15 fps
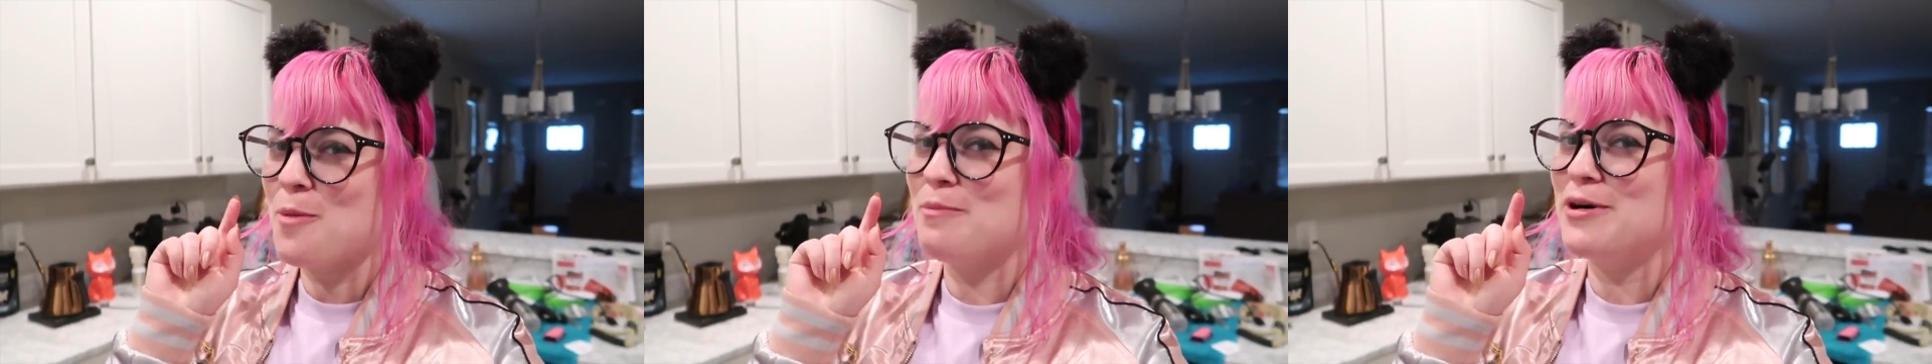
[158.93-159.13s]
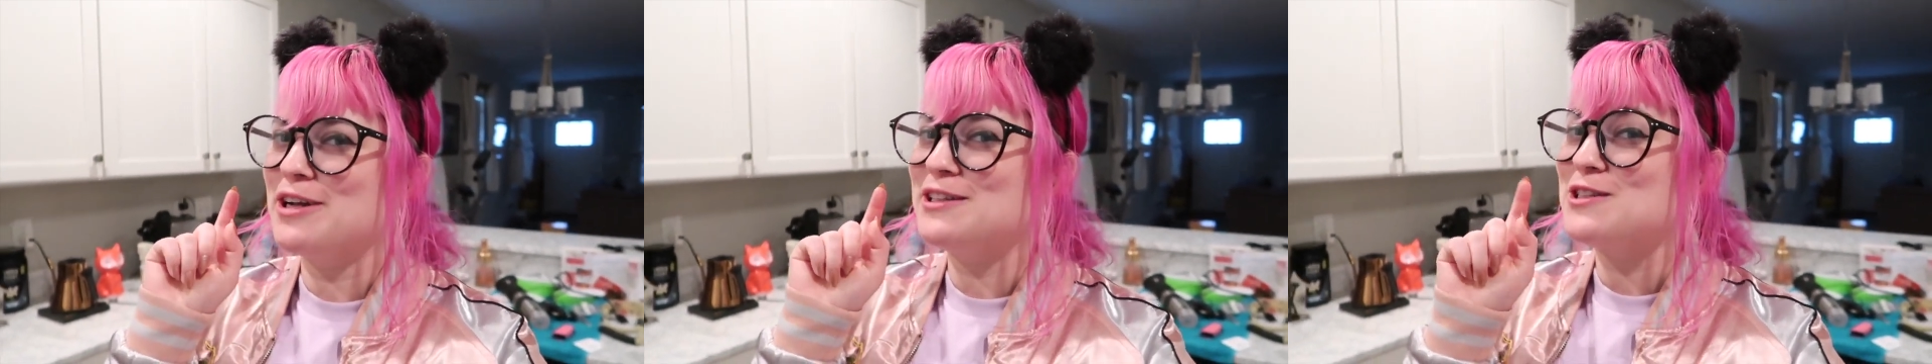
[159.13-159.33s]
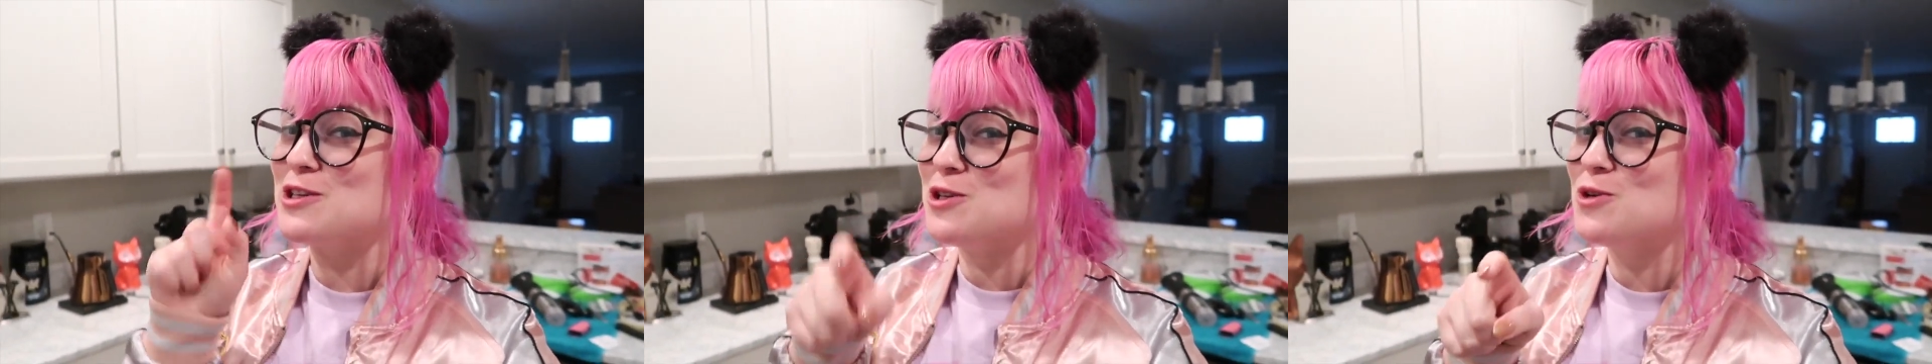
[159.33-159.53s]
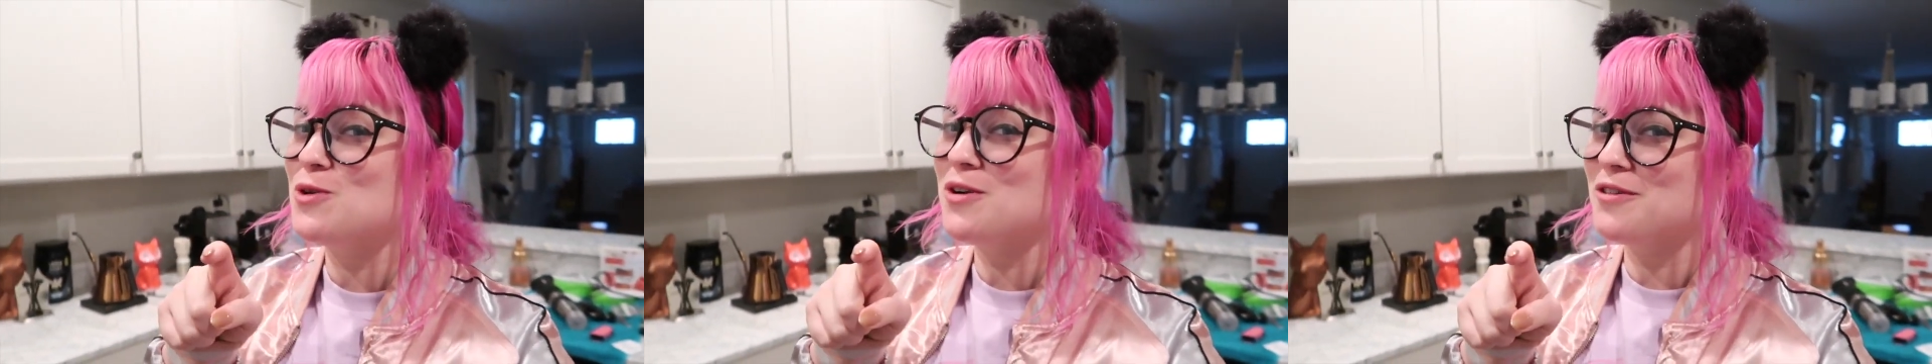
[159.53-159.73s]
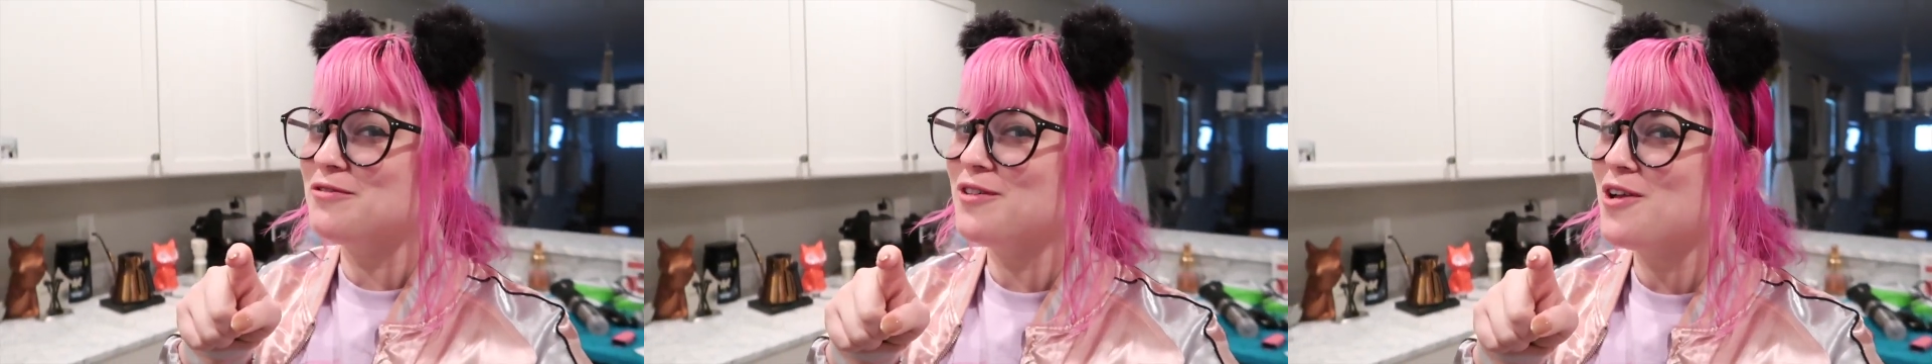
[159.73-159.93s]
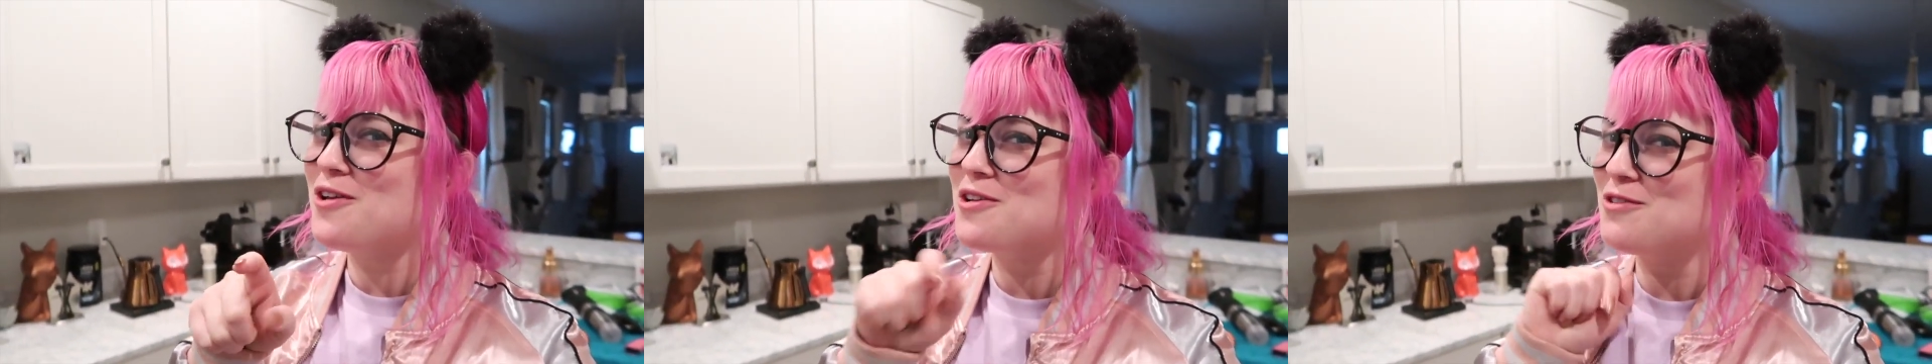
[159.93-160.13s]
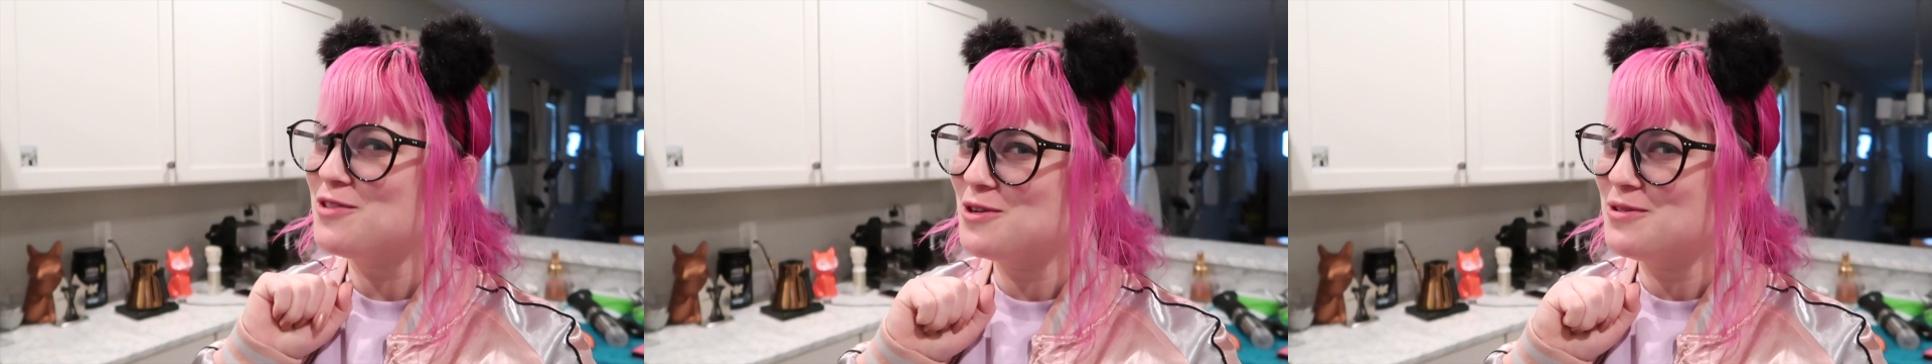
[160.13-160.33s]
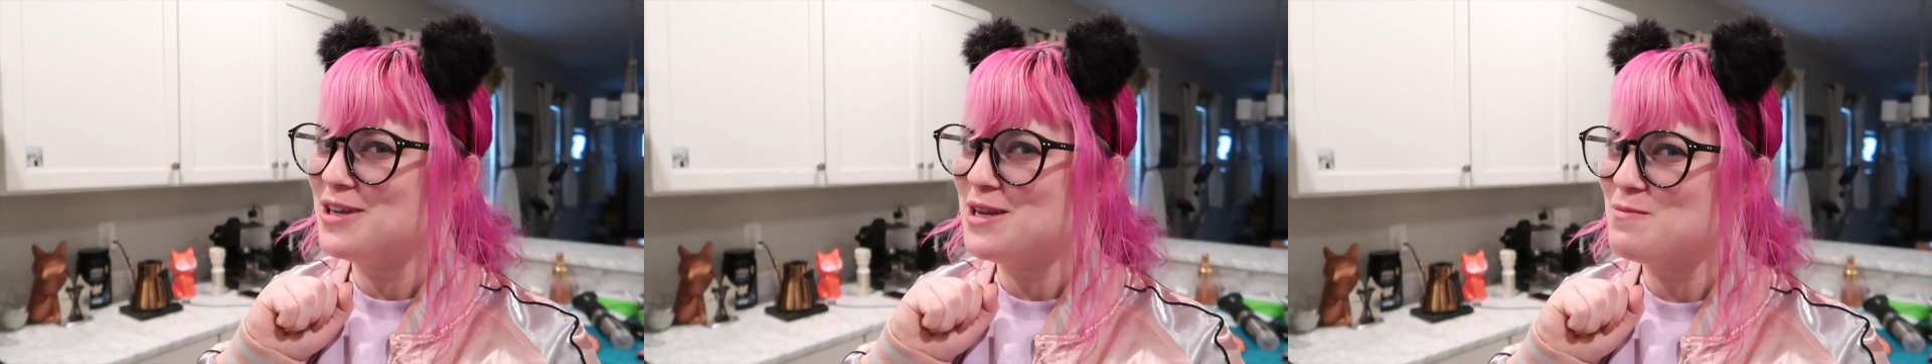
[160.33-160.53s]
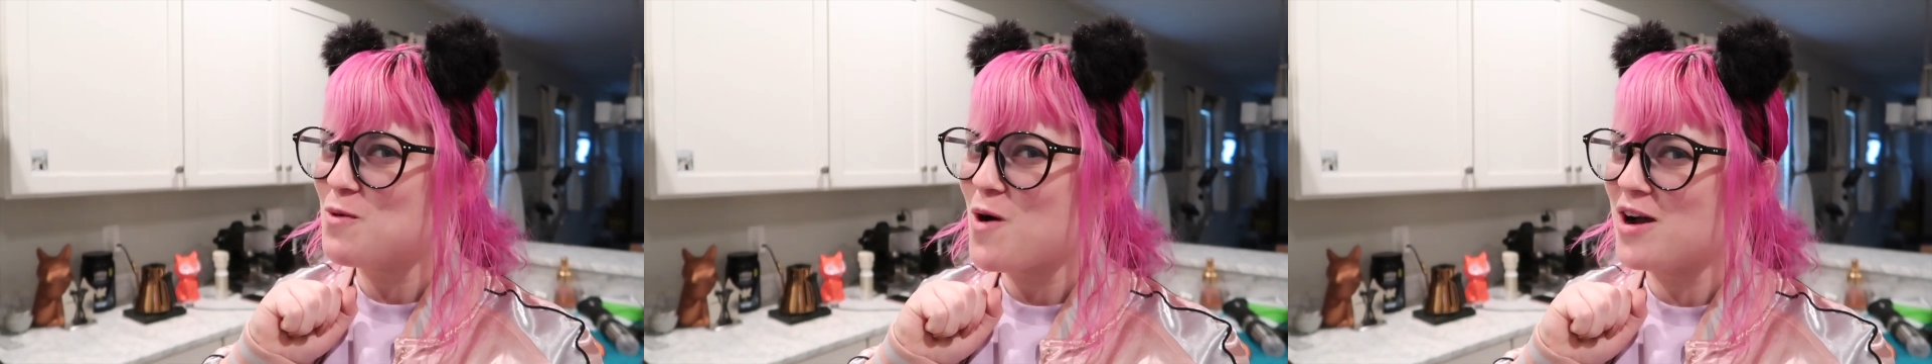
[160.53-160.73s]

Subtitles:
but it's your fault if you keep